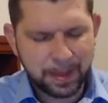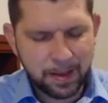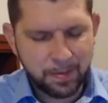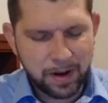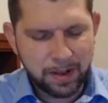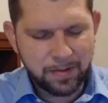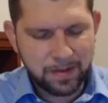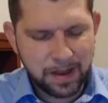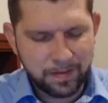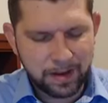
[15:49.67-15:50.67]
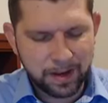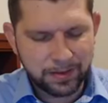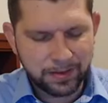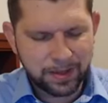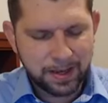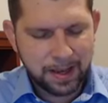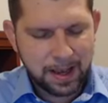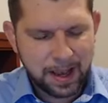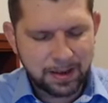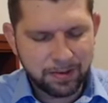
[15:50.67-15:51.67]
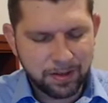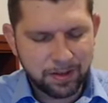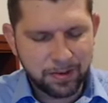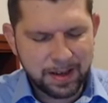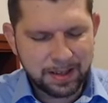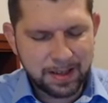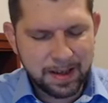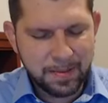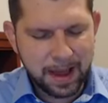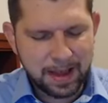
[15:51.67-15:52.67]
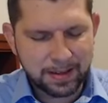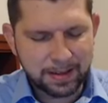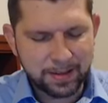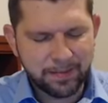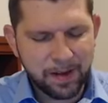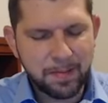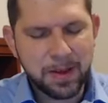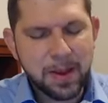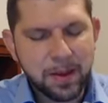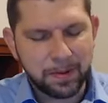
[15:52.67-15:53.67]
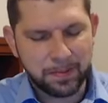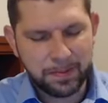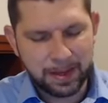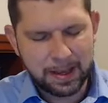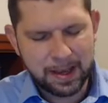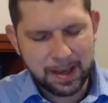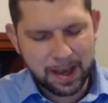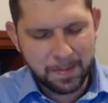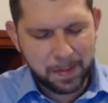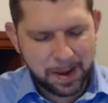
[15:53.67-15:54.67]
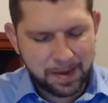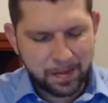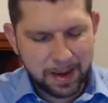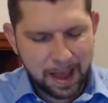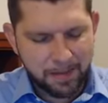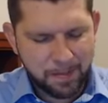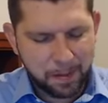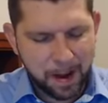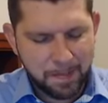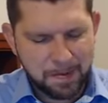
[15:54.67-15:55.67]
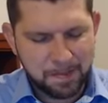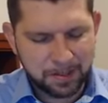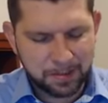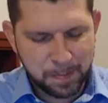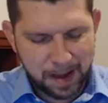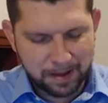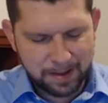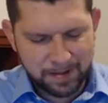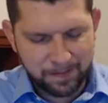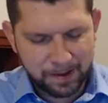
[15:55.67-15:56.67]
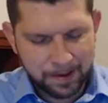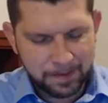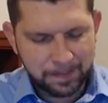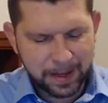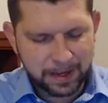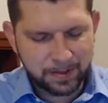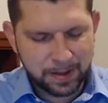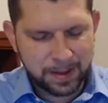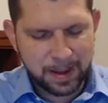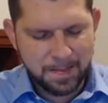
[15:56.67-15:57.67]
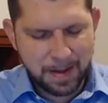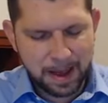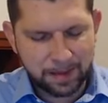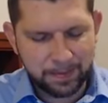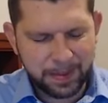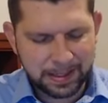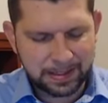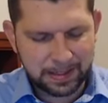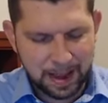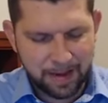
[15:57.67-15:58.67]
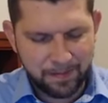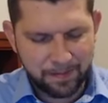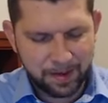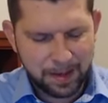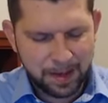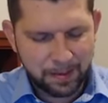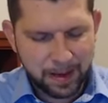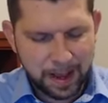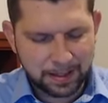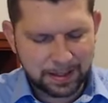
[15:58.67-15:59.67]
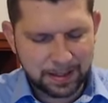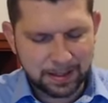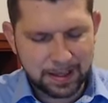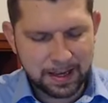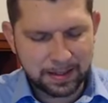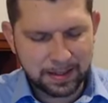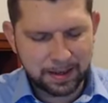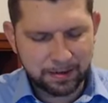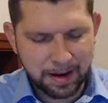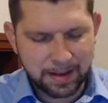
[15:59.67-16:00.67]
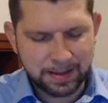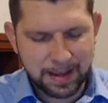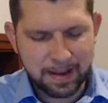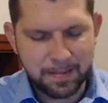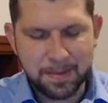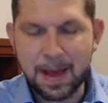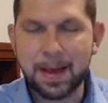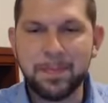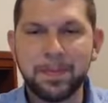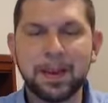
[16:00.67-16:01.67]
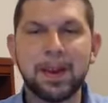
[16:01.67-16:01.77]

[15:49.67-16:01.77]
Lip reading: in what you've given us and to rejoice in them as from you. I pray that we'd have a proper perspective as we think about this life. We ask these things in Christ's name. Amen.